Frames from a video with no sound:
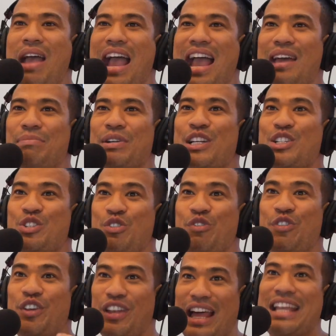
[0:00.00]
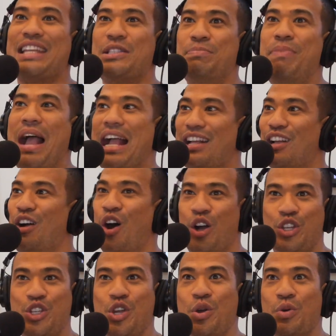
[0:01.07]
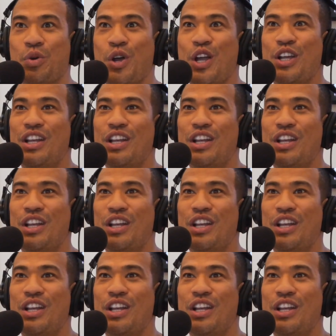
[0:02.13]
mad because you feel like it's back on you.